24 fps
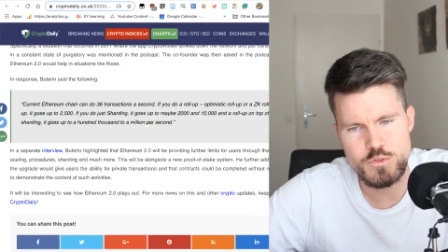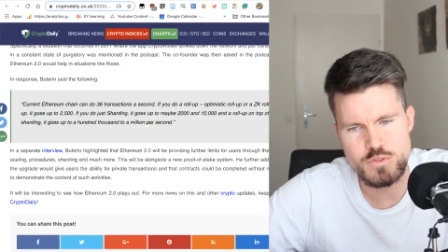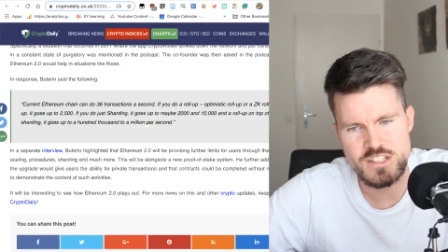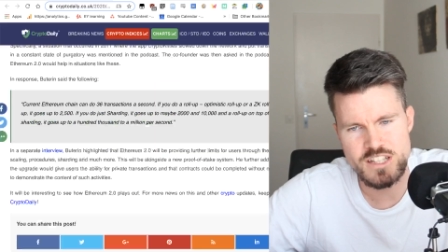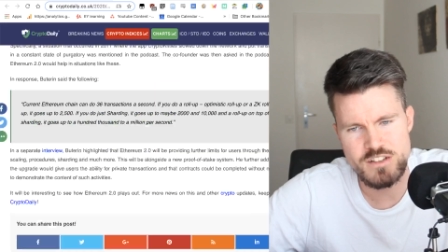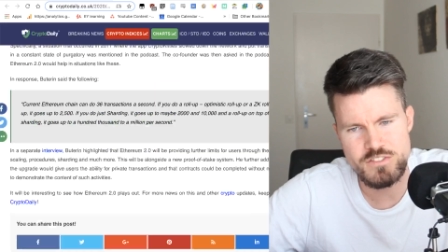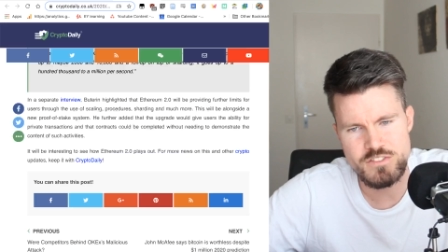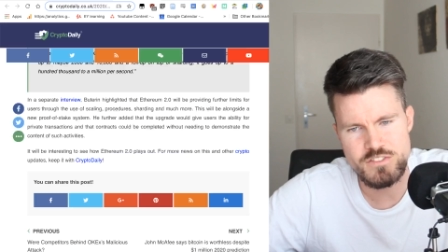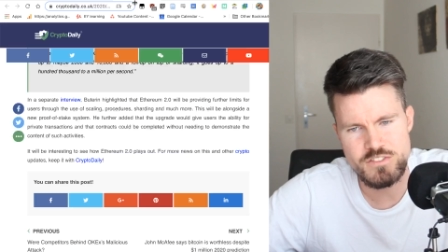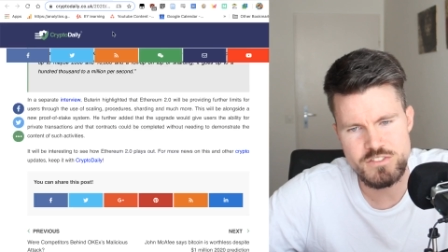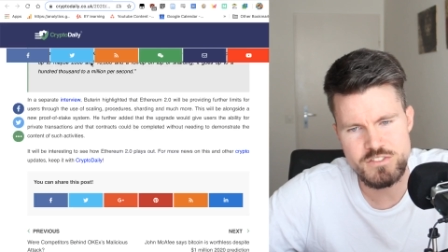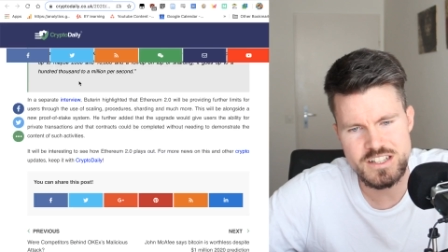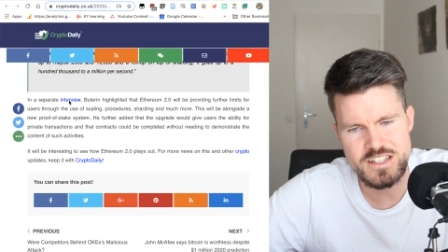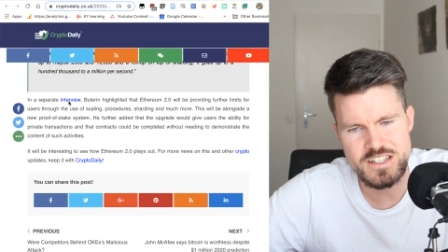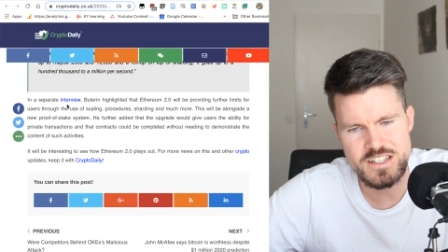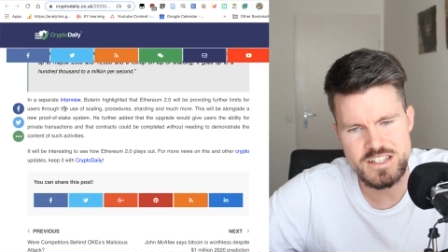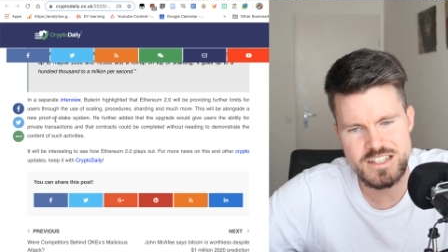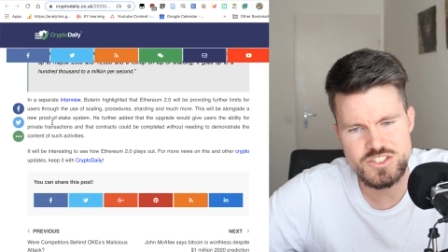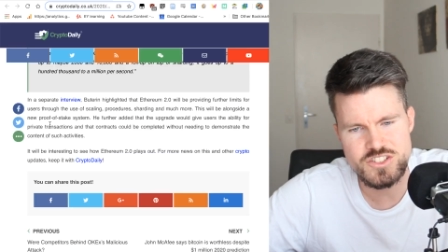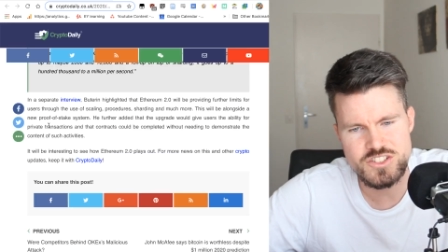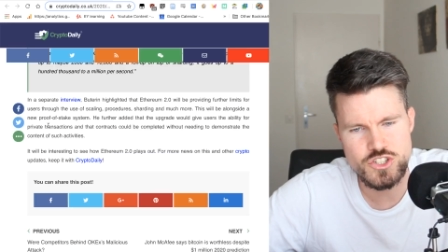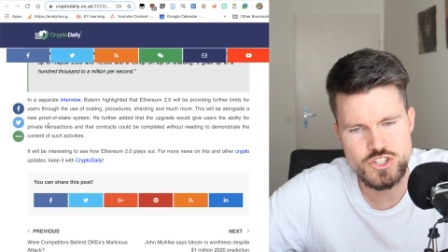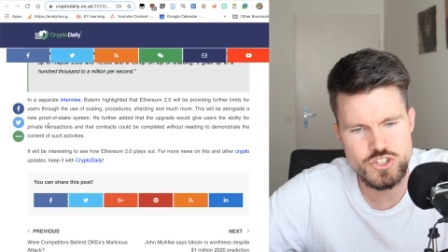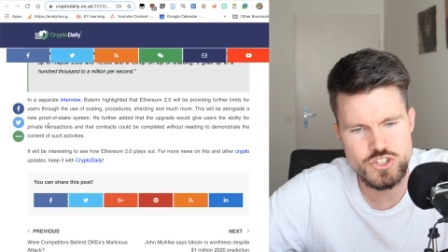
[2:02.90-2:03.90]
and I think this
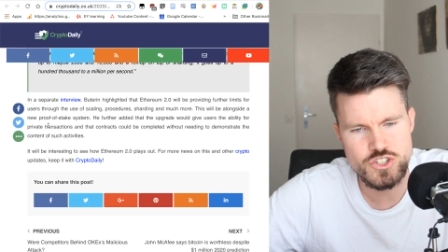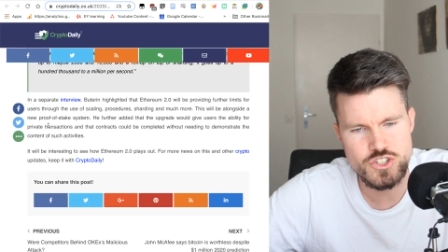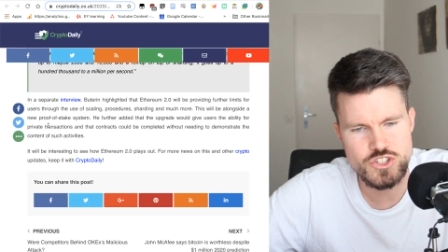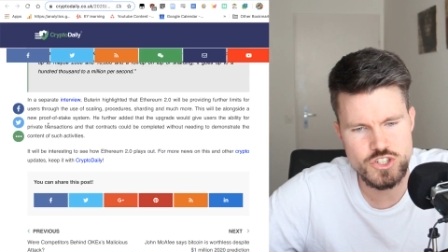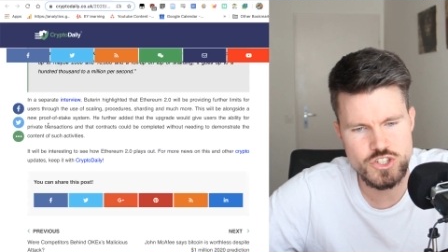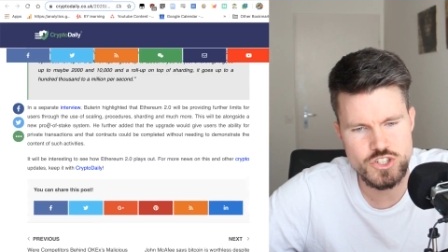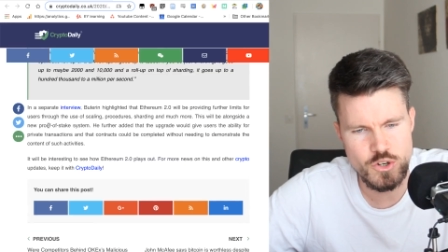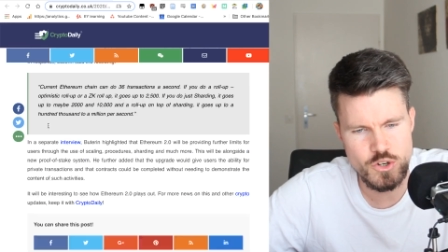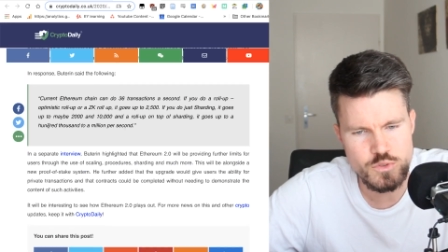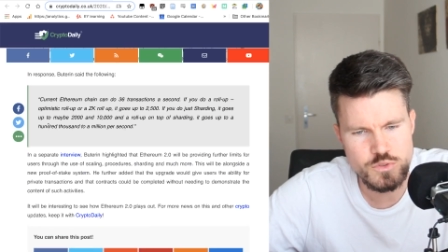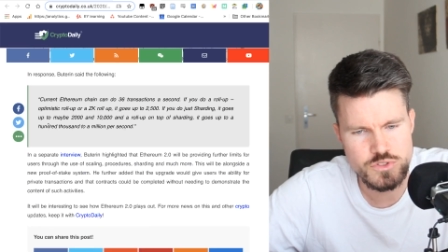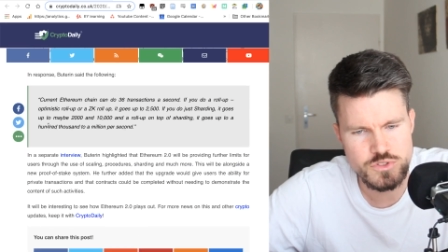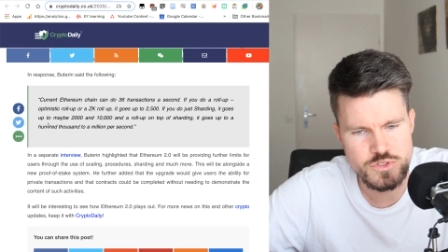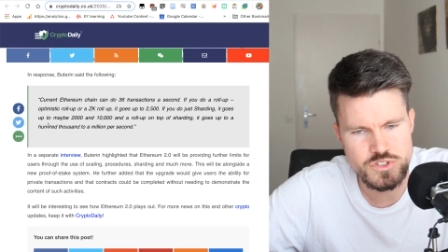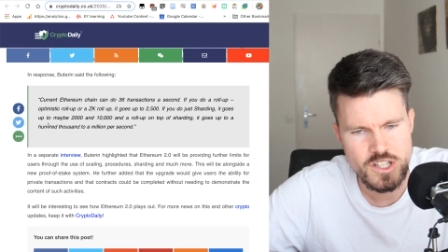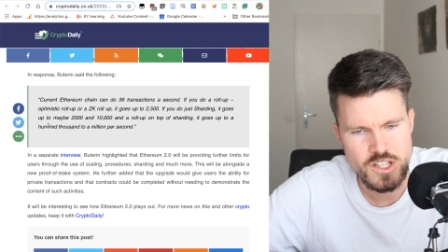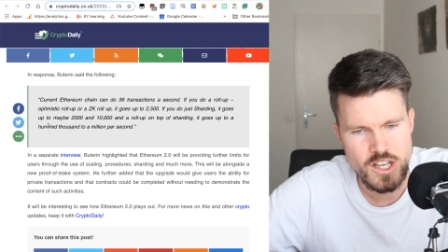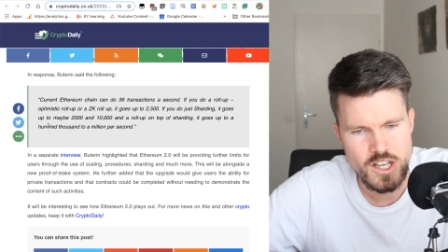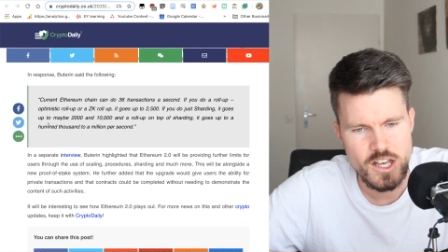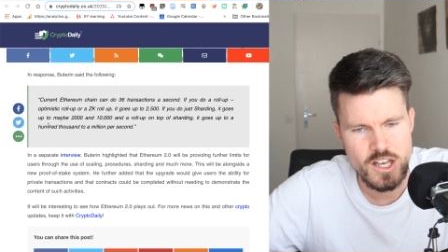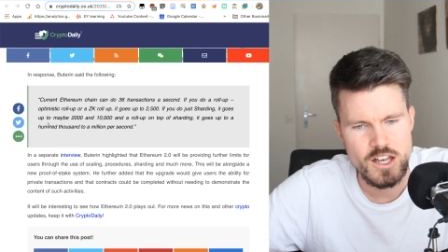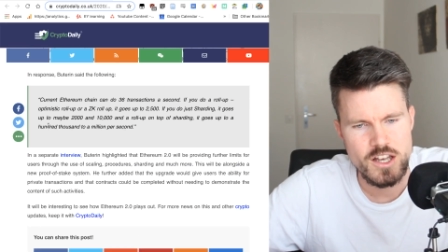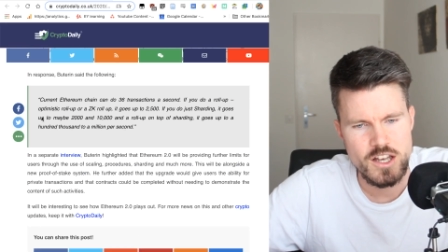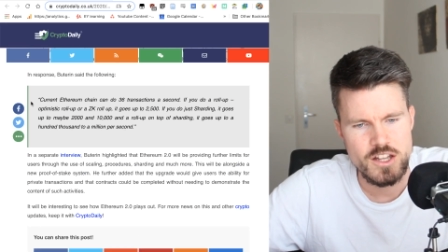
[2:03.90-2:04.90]
just shows
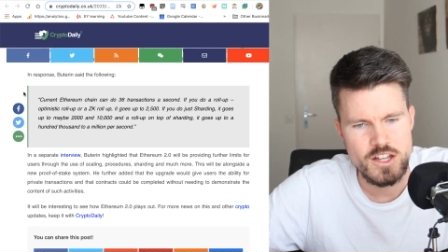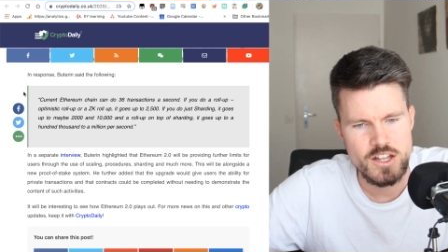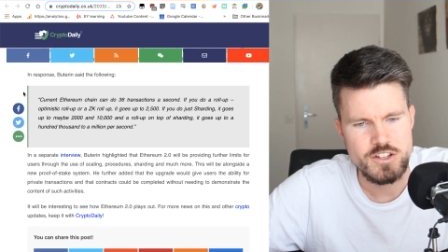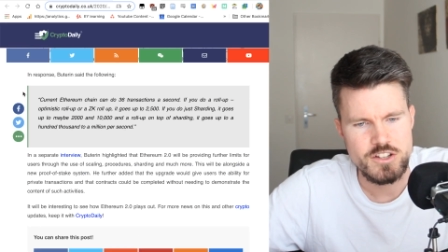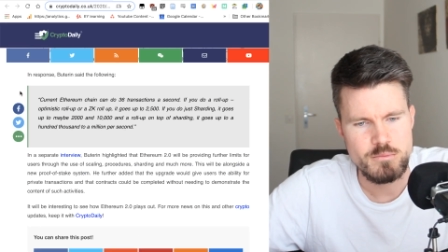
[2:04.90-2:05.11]
the